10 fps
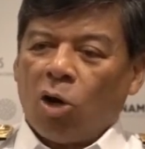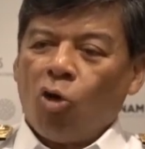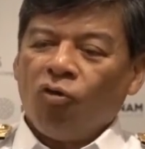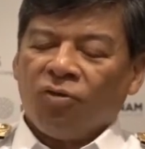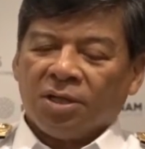
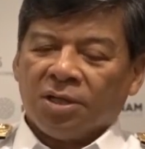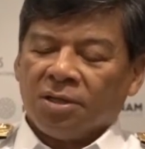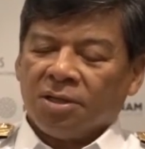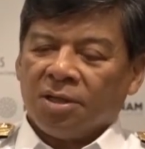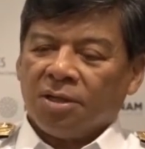over
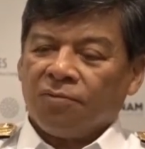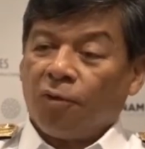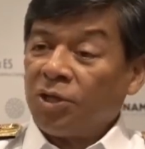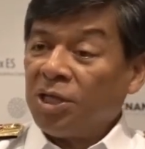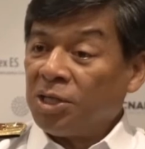
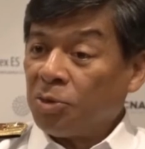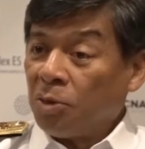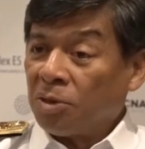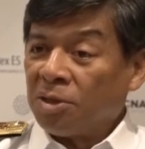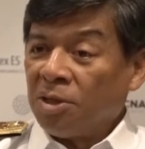40 years
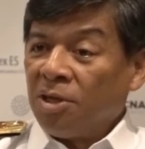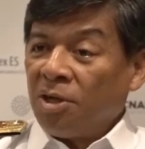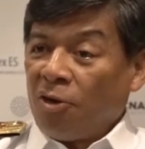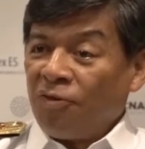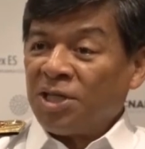old.
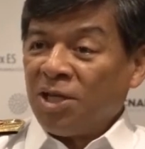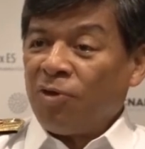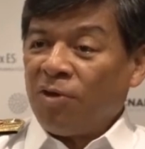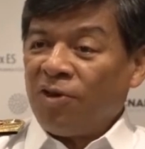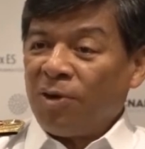Obviously,
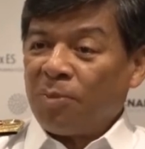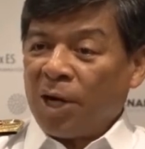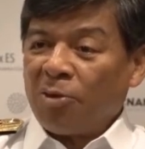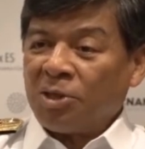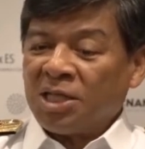we are very
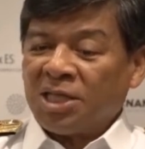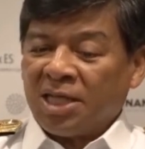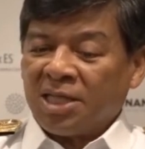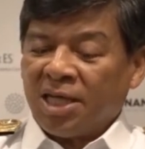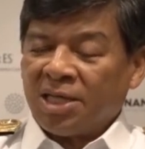proud in the
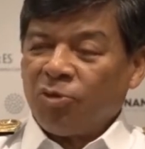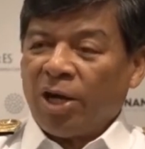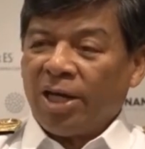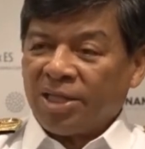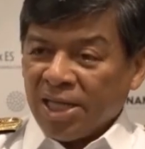sense that we
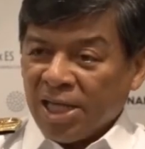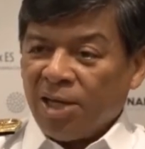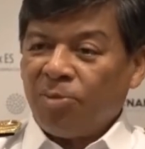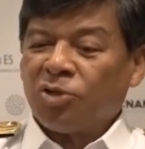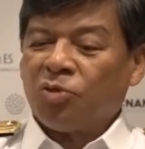are still
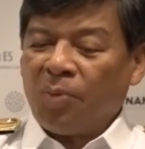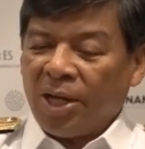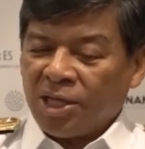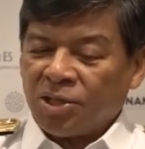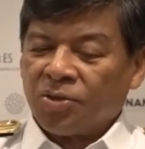able to
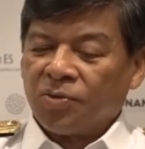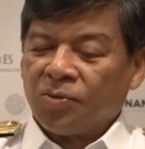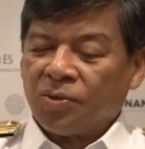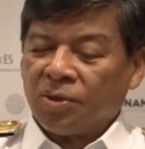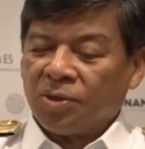manage to
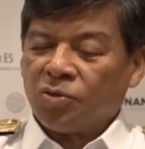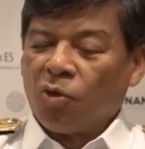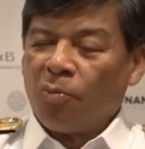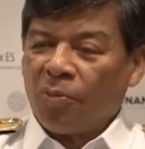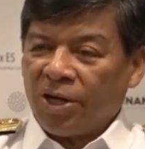
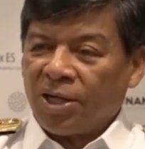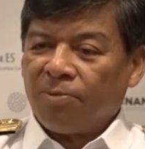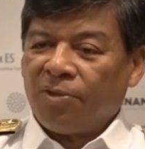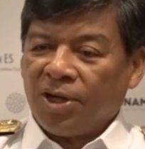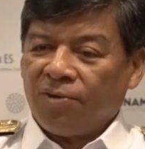operate
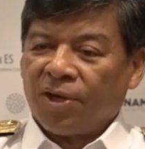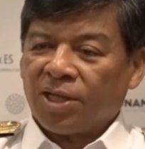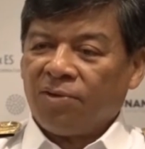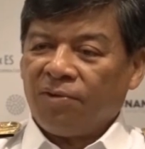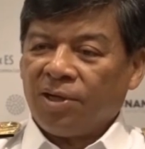them very
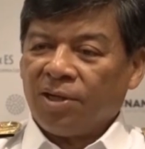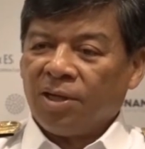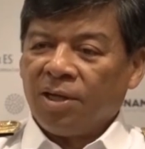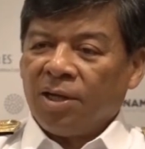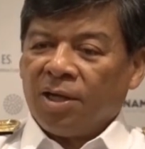effectively.
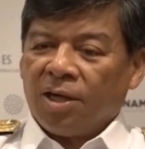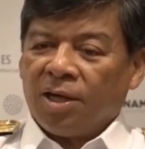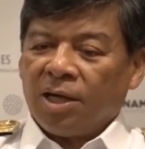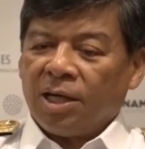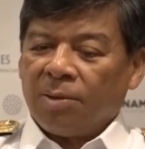
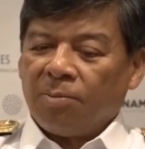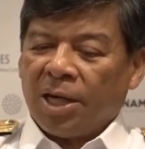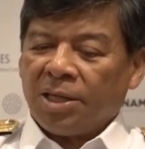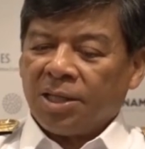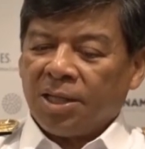
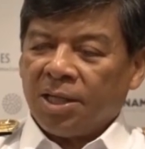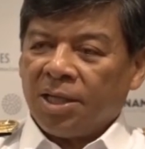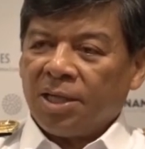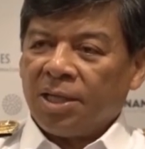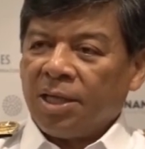But
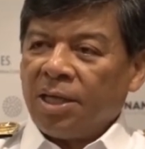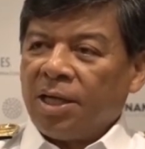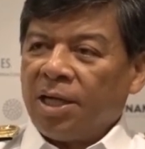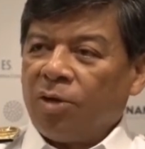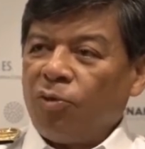
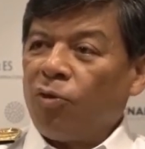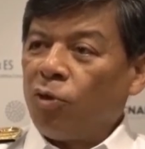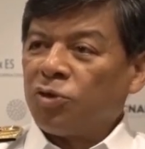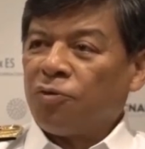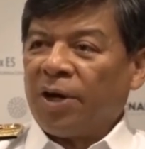we
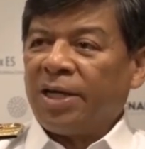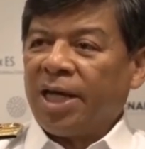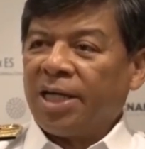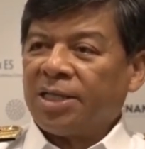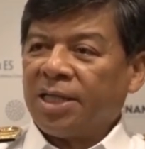also find
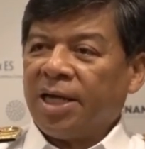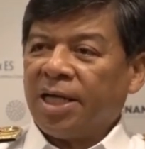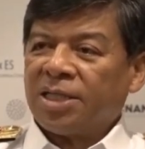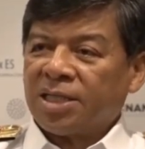that as